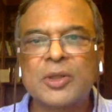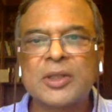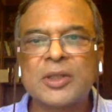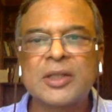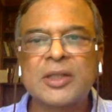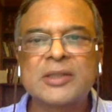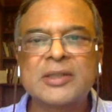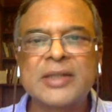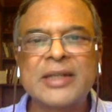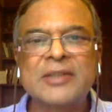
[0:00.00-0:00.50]

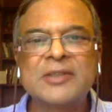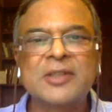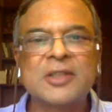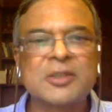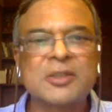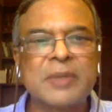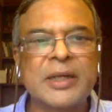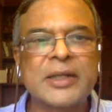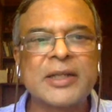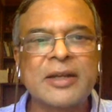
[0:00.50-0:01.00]
motor.
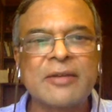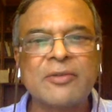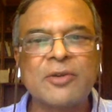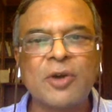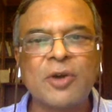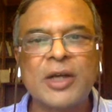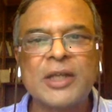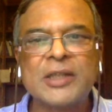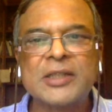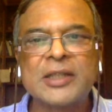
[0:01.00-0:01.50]
Sensors might
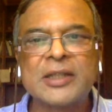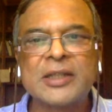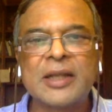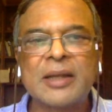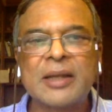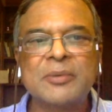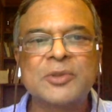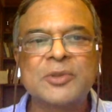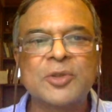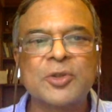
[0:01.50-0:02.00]
have noise
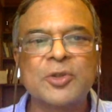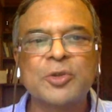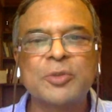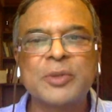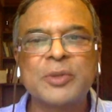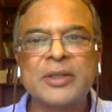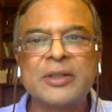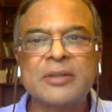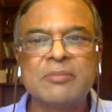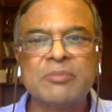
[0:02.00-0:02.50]
in them. So
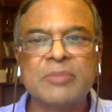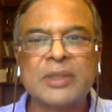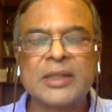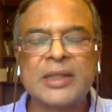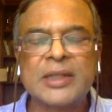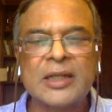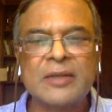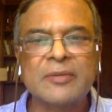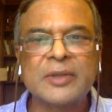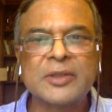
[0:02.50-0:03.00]
you'd be
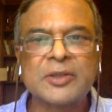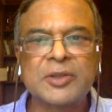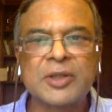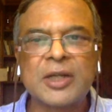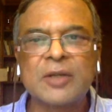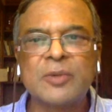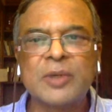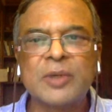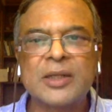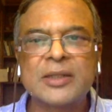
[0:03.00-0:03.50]
dealing with
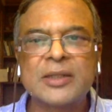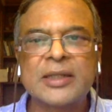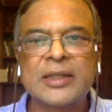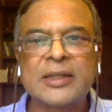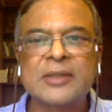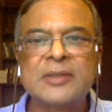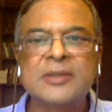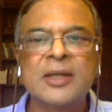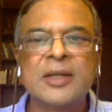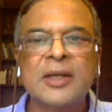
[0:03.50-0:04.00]
real world
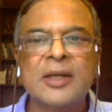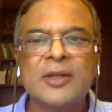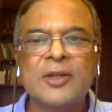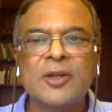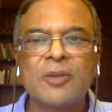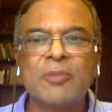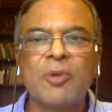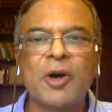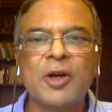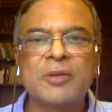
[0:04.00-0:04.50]
things.
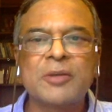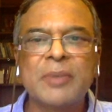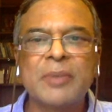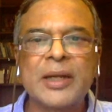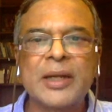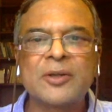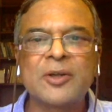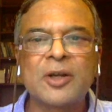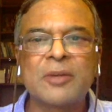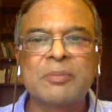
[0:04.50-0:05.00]
Your bot
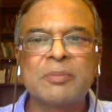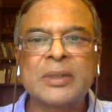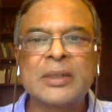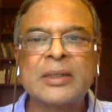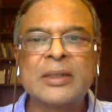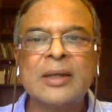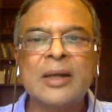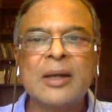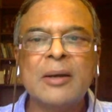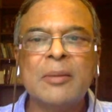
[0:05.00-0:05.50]
might not
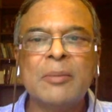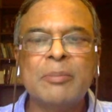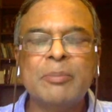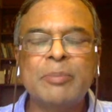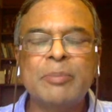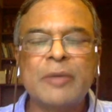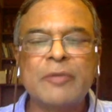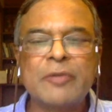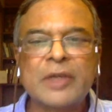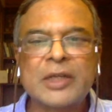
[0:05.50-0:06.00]
be
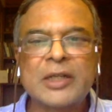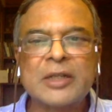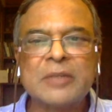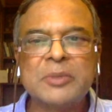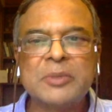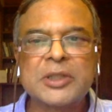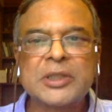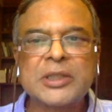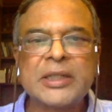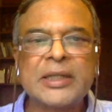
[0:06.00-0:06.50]

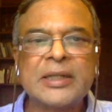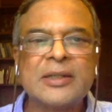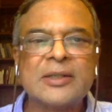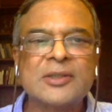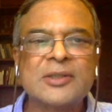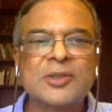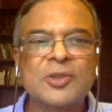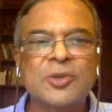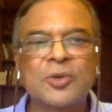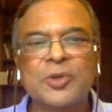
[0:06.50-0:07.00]
perfectly
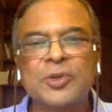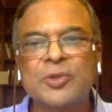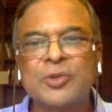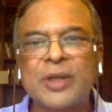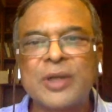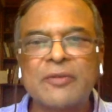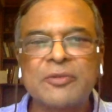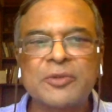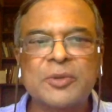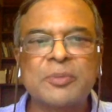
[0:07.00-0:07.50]
machined. So
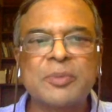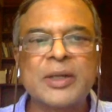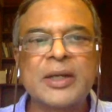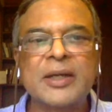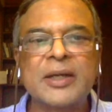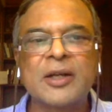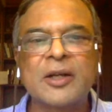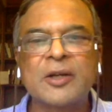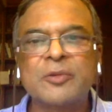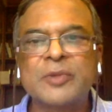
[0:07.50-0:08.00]
you'd have to
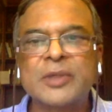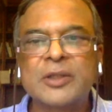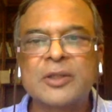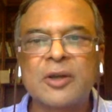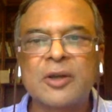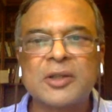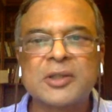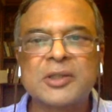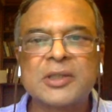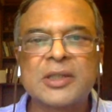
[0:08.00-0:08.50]
play around
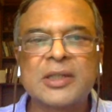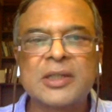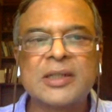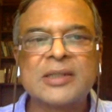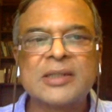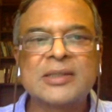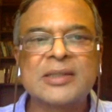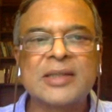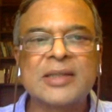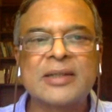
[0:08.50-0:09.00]
with
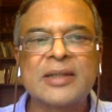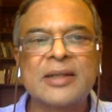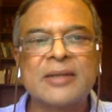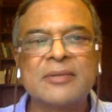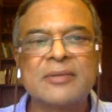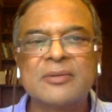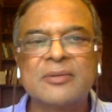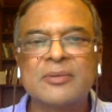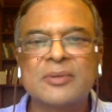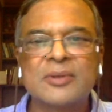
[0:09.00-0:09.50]
constants, and
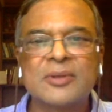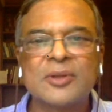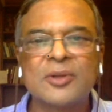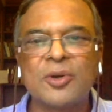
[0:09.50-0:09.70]
then,